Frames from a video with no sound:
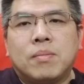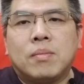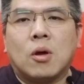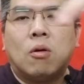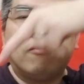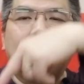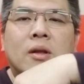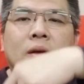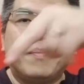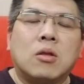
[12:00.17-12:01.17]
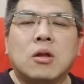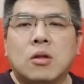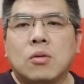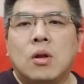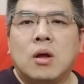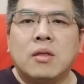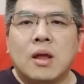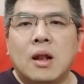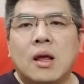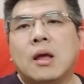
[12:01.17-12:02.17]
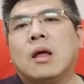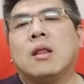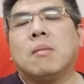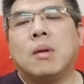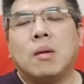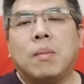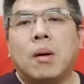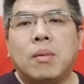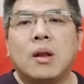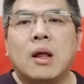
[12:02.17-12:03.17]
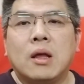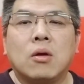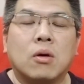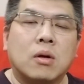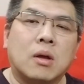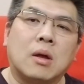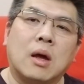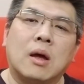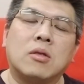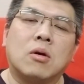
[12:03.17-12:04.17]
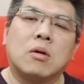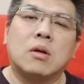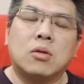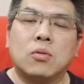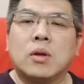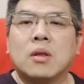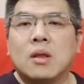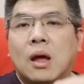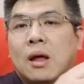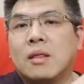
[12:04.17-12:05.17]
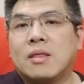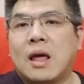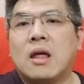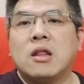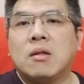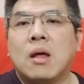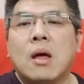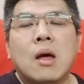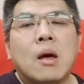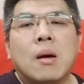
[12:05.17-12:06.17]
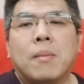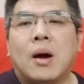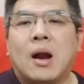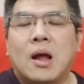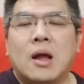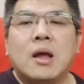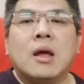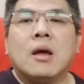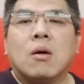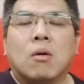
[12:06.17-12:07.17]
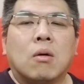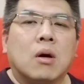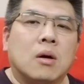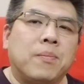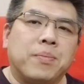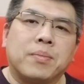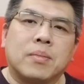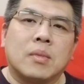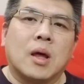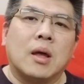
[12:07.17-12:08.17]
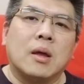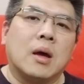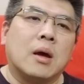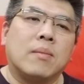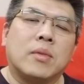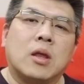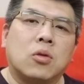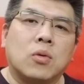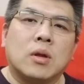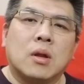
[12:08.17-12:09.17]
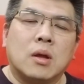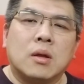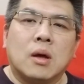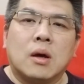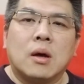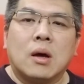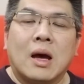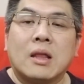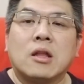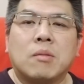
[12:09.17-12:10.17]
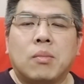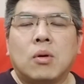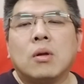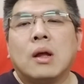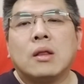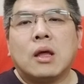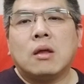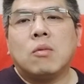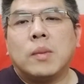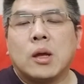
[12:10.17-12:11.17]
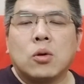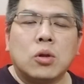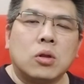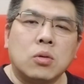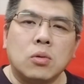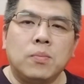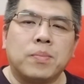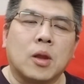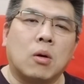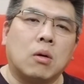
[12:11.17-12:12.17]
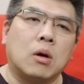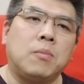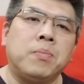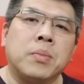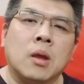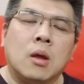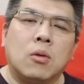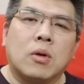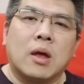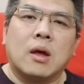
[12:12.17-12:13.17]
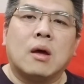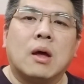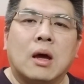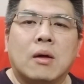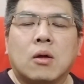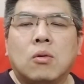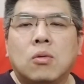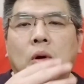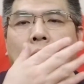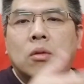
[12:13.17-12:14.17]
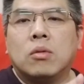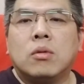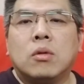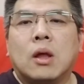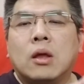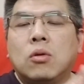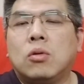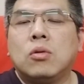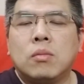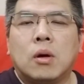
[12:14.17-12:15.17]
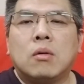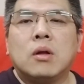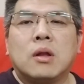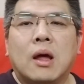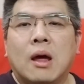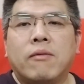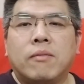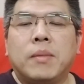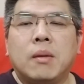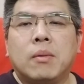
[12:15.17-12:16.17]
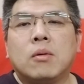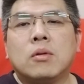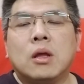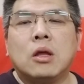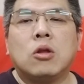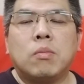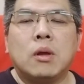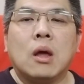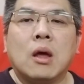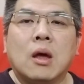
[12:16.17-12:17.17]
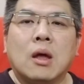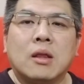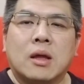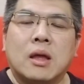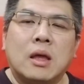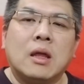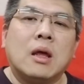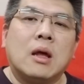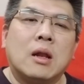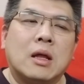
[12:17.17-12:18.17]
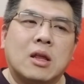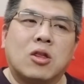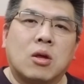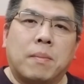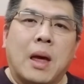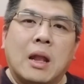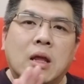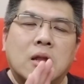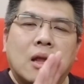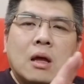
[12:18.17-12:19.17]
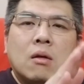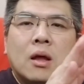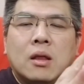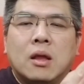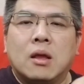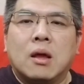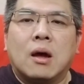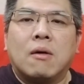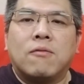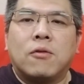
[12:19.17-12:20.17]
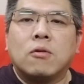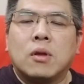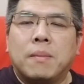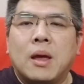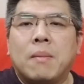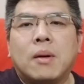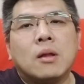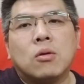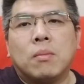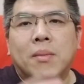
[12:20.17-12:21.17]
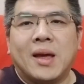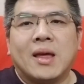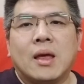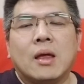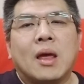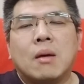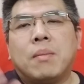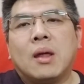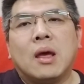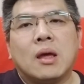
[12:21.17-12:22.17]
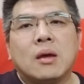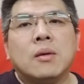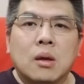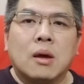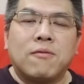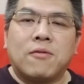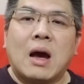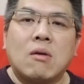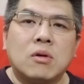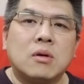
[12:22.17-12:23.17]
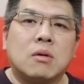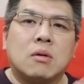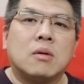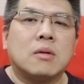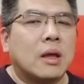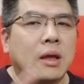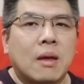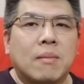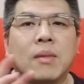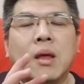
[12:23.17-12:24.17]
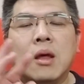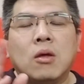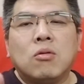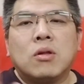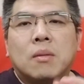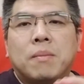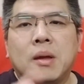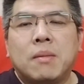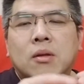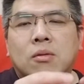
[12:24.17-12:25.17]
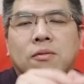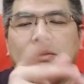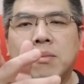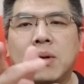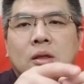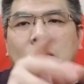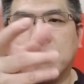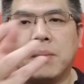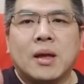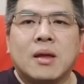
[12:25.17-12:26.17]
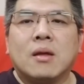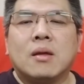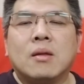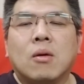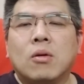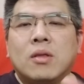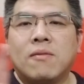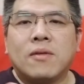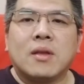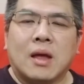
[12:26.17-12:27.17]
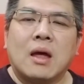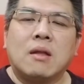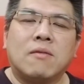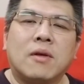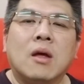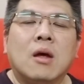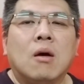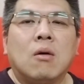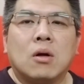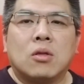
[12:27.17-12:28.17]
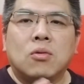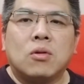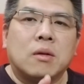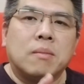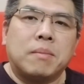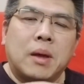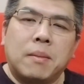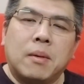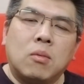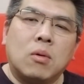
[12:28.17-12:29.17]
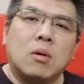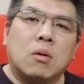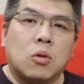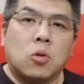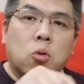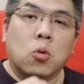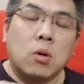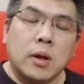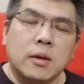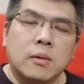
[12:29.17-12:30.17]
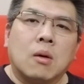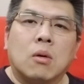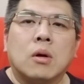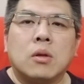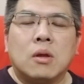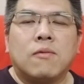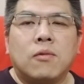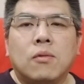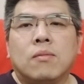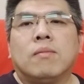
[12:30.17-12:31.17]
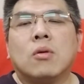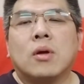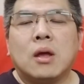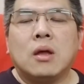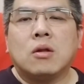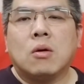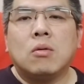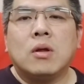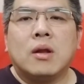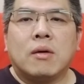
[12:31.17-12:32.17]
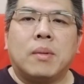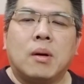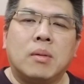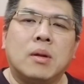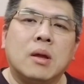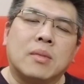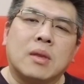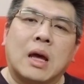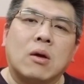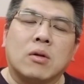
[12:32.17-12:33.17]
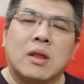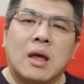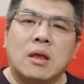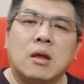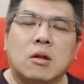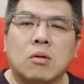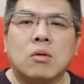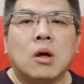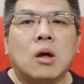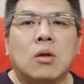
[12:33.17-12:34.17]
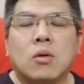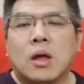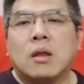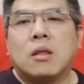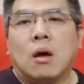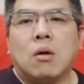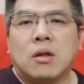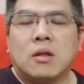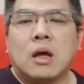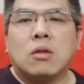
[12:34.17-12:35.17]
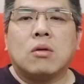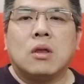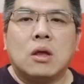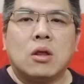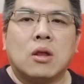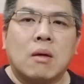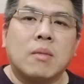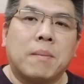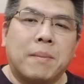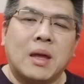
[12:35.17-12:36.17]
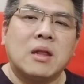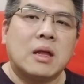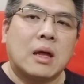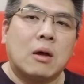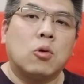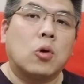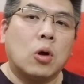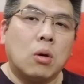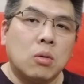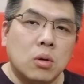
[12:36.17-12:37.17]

over it, just to learn their leg. And then maybe probably like your daughter doing dance, ballet, or like they doing like other sport like that, it would be good too. Or you can go on like YouTube, always have people teach the kid like the Japanese style, like they throw the paper to make it airplane, a flower, or they can use the paper to fit to make all different kinds of things, or do some paperwork or drawing. Or if your kid is old enough, probably 9 or 10 years old, you can start to teach them the basic how to cook.